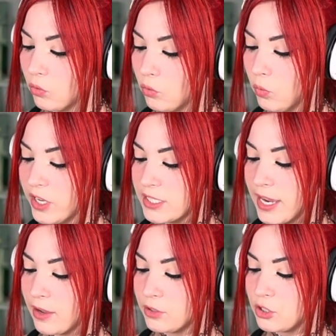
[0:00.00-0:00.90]
went
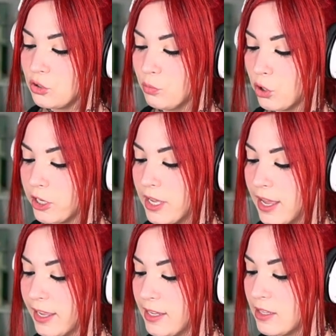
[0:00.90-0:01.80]
out to
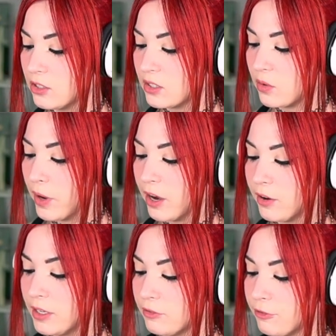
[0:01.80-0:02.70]
Mordecai in the square
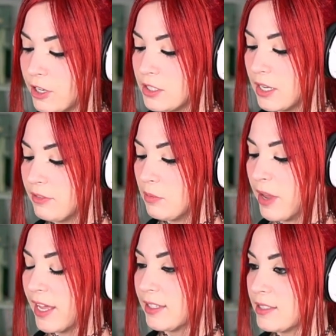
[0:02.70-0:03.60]
in front of the
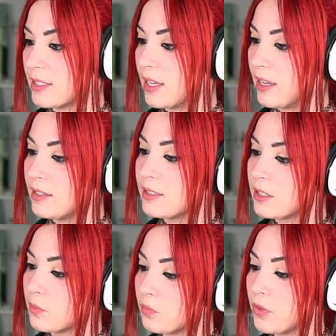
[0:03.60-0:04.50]
palace gate.
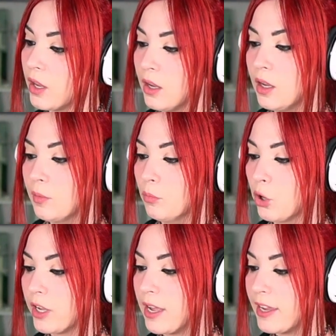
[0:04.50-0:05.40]

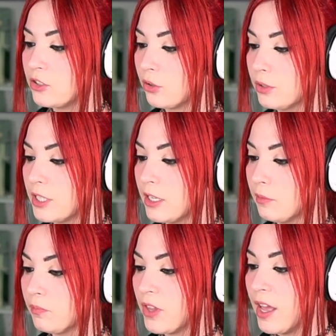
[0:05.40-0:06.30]
Mordecai told
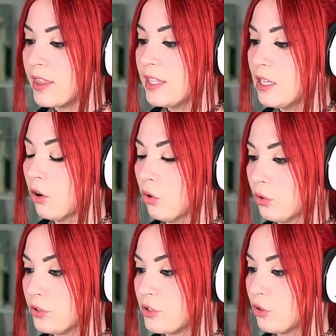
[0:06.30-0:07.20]
him the whole
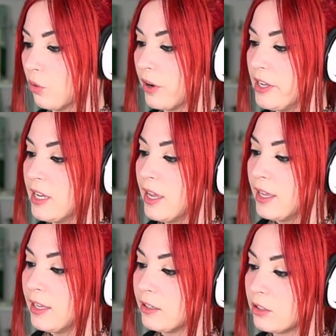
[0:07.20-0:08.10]
story,
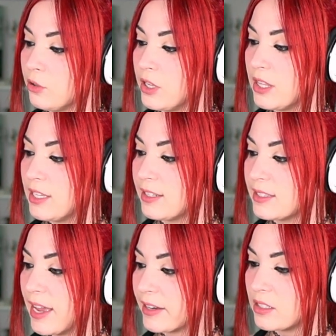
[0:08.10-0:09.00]
including the
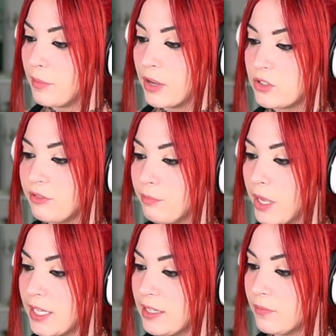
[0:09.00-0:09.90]
exact amount of
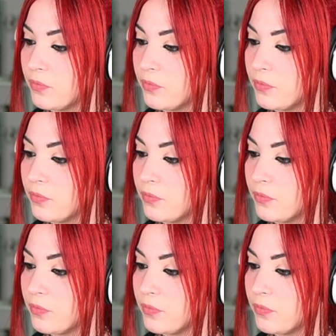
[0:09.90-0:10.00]
money